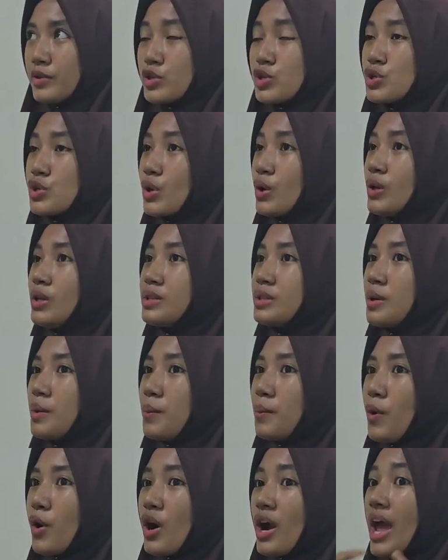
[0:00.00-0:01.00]
should
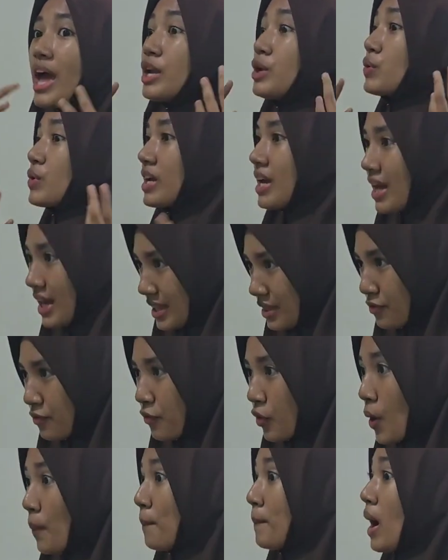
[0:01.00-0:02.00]
more
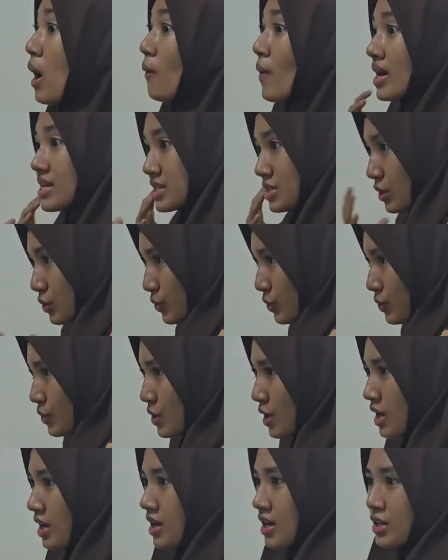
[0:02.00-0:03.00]
educate from Bawaslu
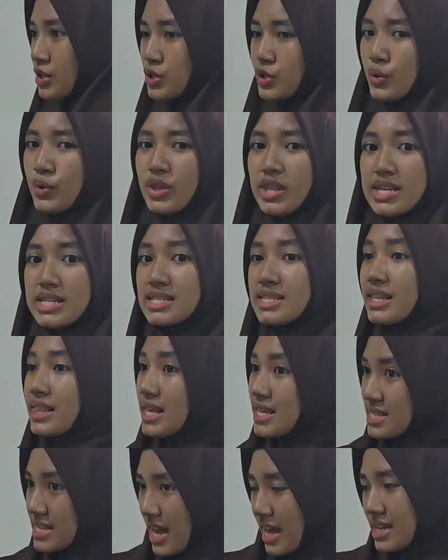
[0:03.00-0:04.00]
to the
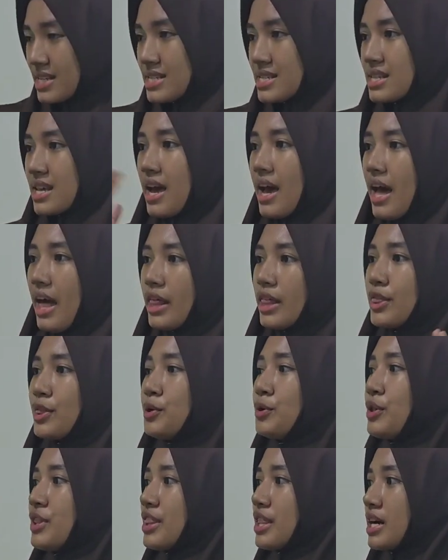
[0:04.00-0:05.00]
citizens and
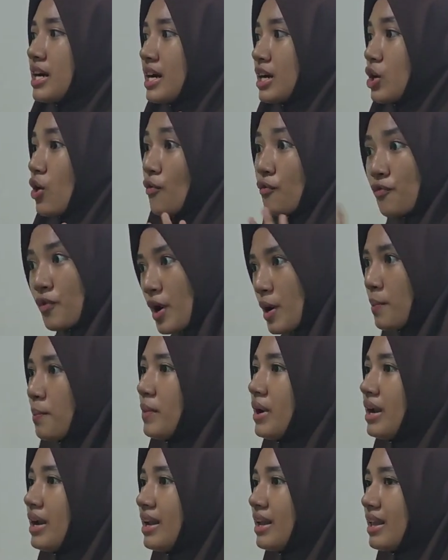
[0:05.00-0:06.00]
to the
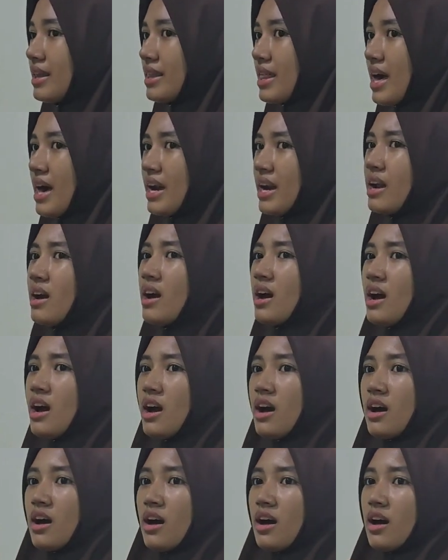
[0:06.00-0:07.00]
government that
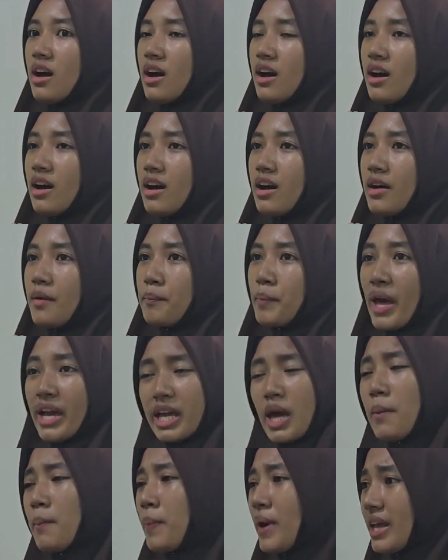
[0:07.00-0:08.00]

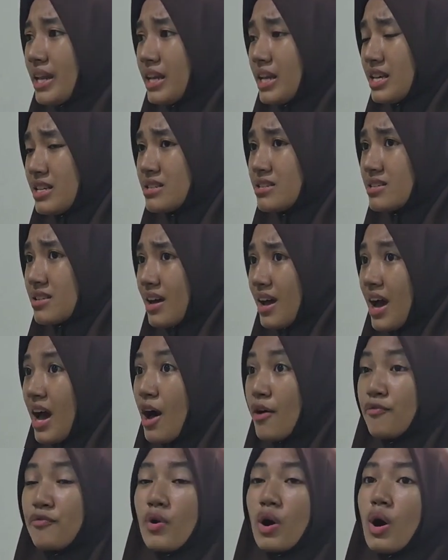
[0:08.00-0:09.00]
black campaign
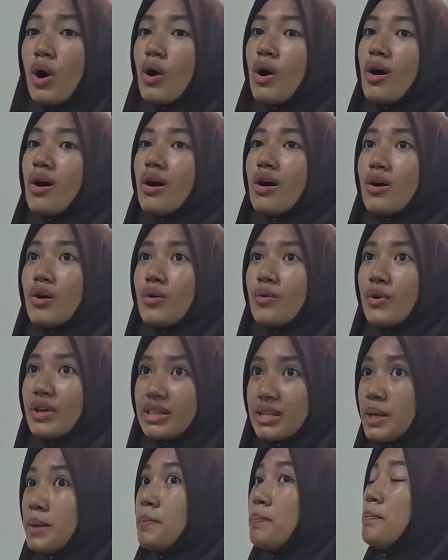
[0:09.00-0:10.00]
have a
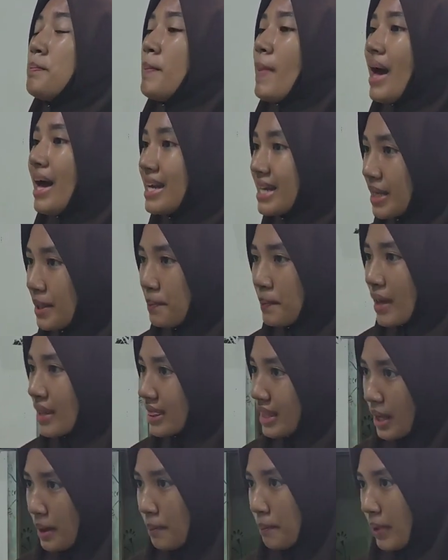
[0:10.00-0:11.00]
really many
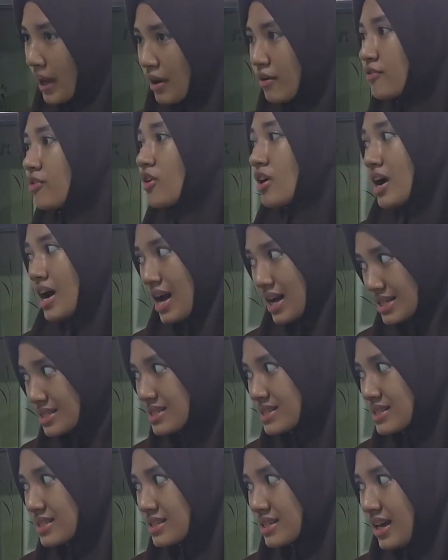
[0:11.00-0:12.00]
bad impact for
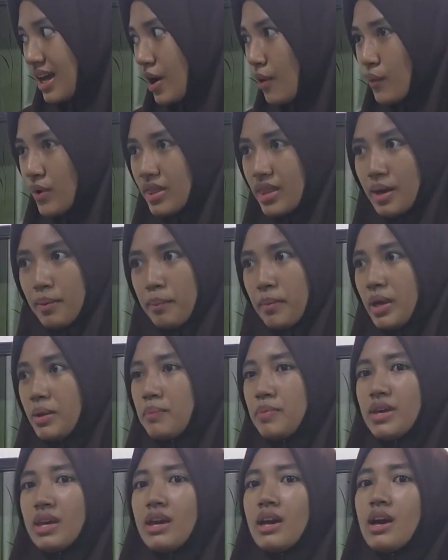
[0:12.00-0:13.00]
us, and with them
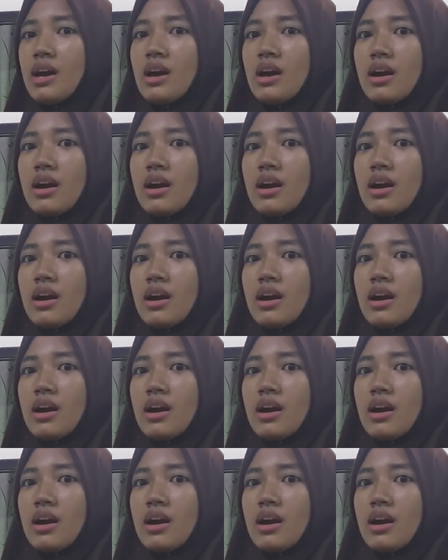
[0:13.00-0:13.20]
maybe